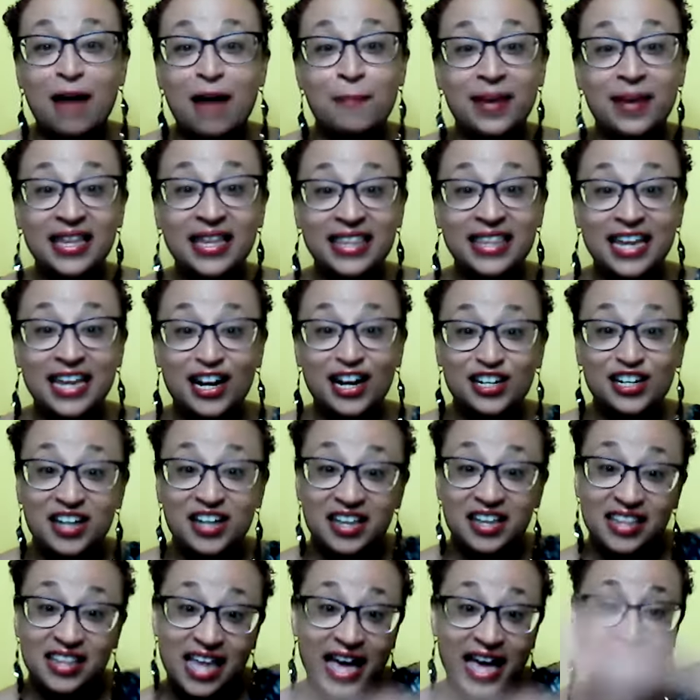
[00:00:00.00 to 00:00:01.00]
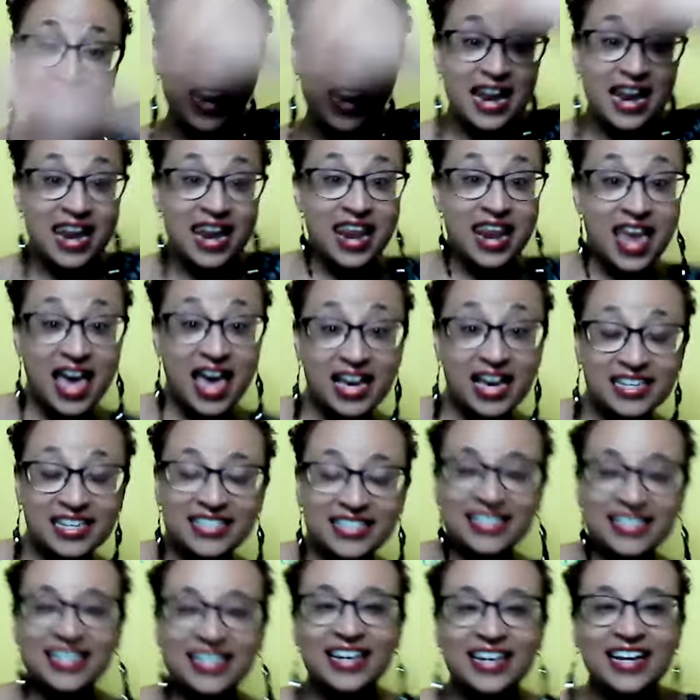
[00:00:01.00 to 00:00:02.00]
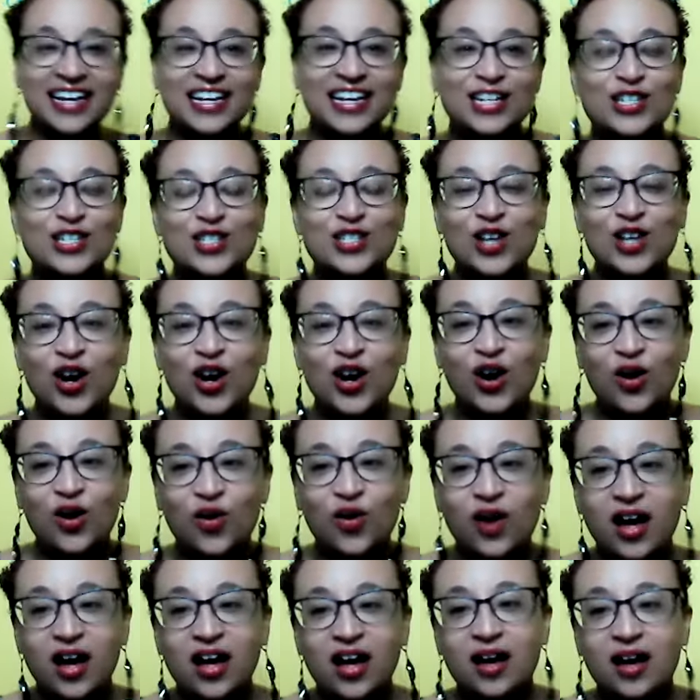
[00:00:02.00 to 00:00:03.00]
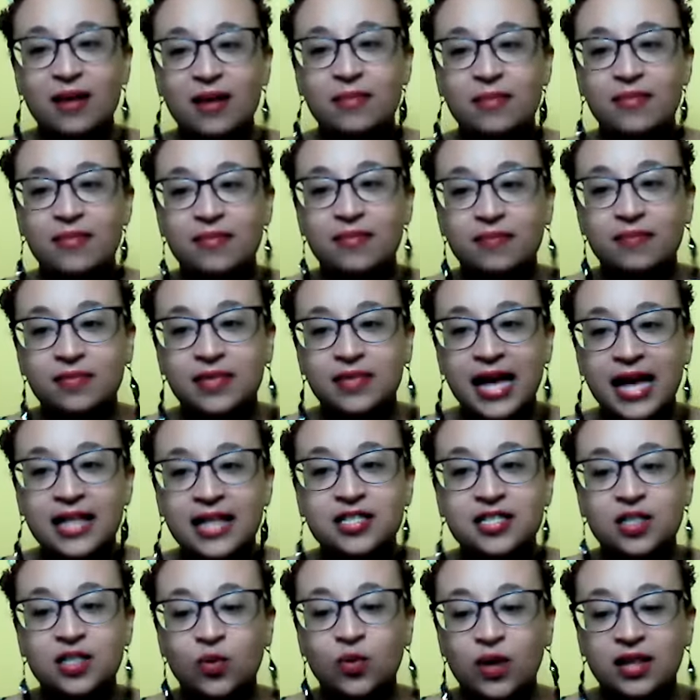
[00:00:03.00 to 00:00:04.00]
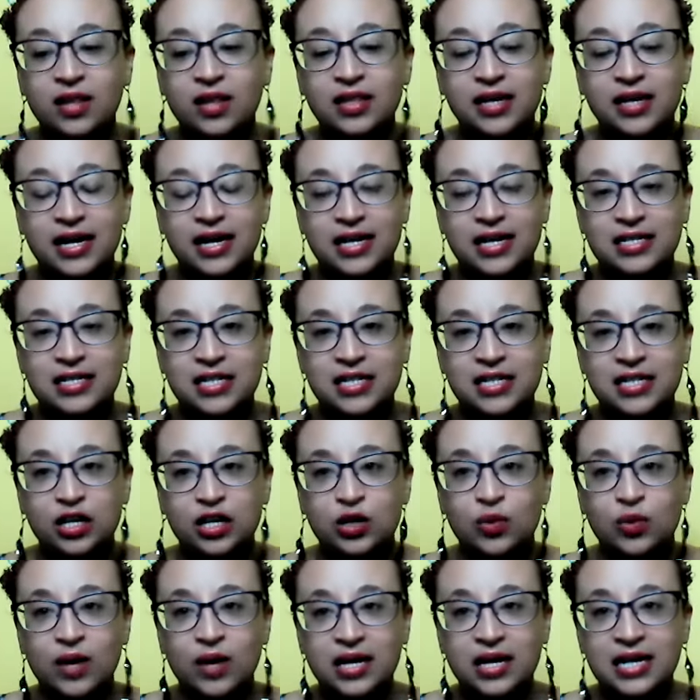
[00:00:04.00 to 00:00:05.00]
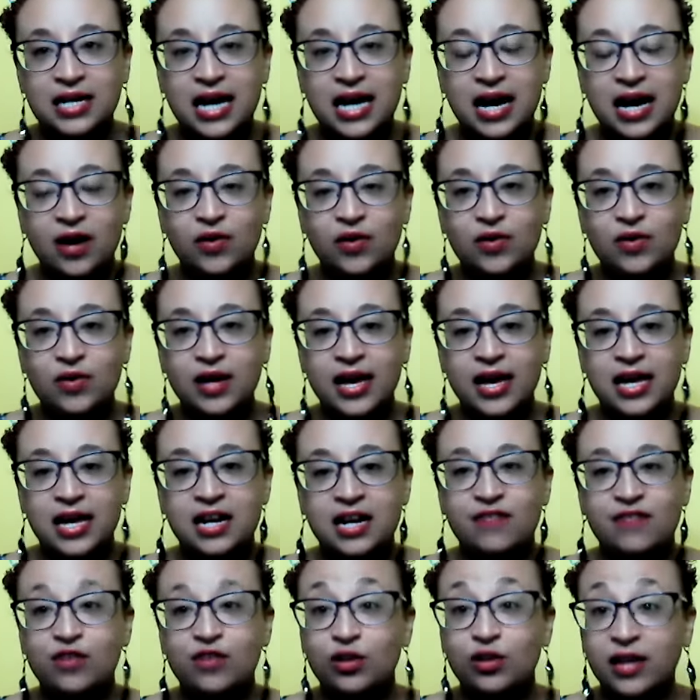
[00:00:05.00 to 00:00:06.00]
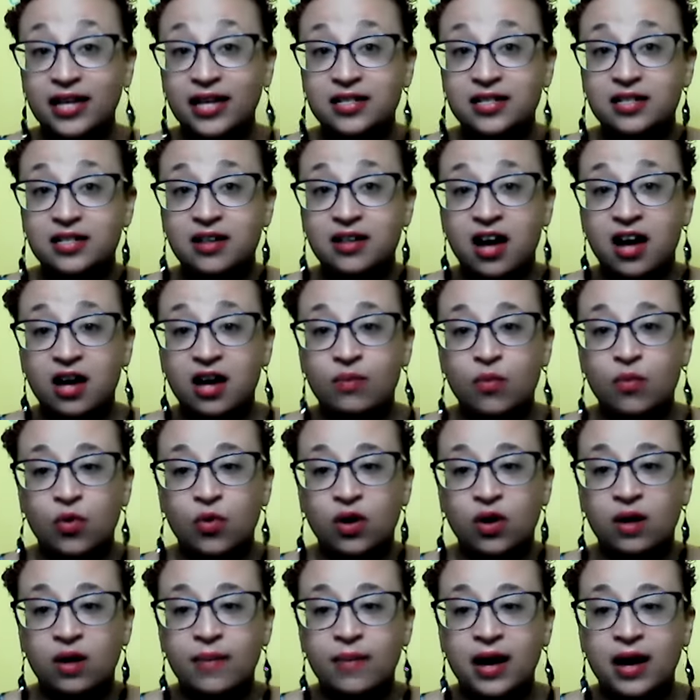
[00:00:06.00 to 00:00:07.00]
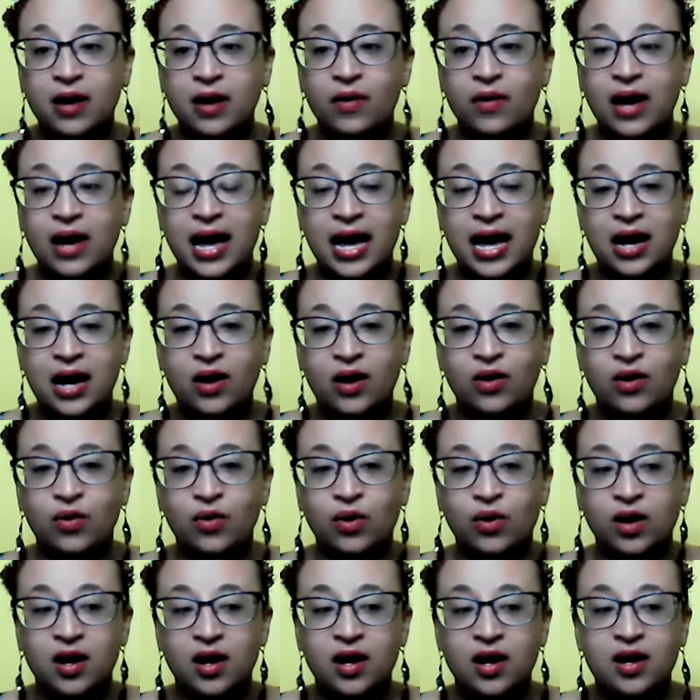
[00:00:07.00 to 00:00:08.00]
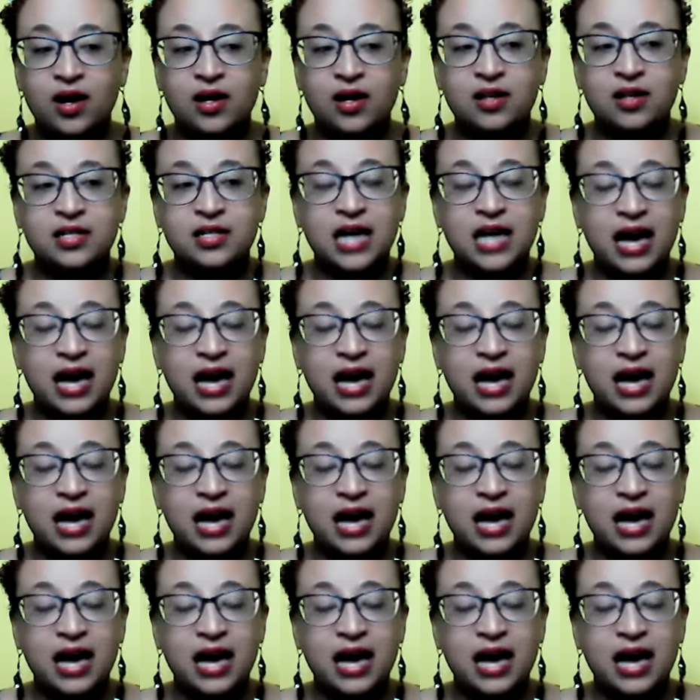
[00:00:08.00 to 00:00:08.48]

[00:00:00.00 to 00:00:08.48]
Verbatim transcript: I've been there, done that. Next so um, that's the one thing I can tell you right now. And if you'd like to talk more about how to